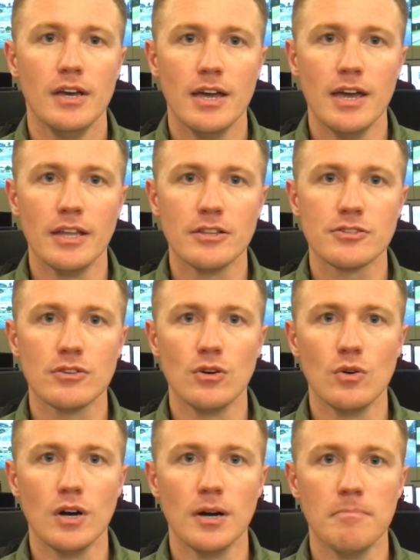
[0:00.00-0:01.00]
And
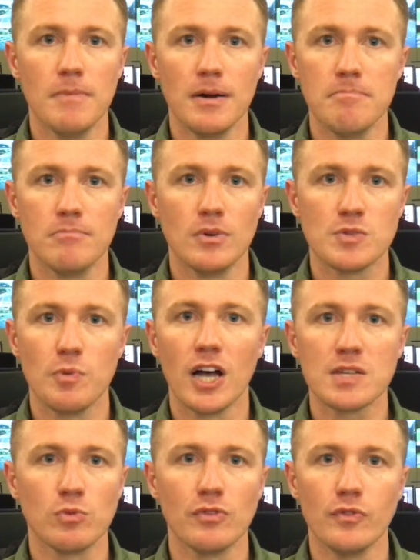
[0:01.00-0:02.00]
so um, I'm
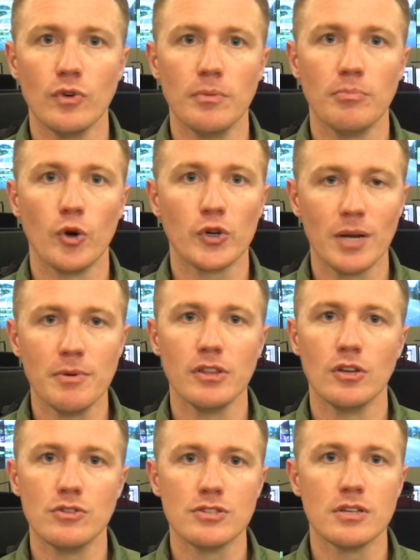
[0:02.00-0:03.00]
responsible for programming
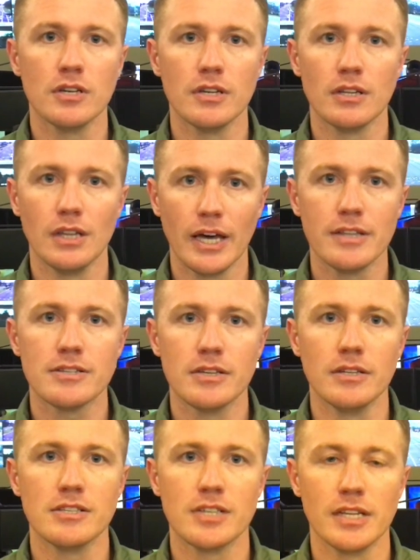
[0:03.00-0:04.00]
those uh,
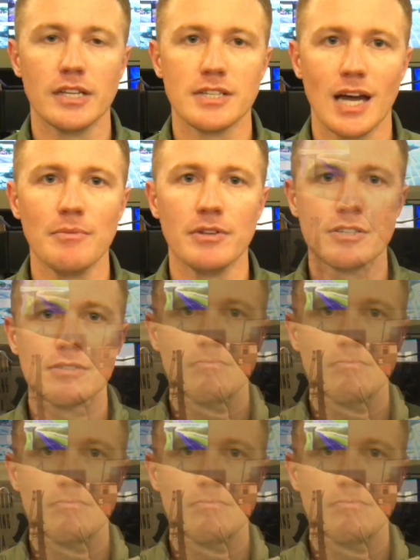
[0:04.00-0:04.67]
lights and setting the timings.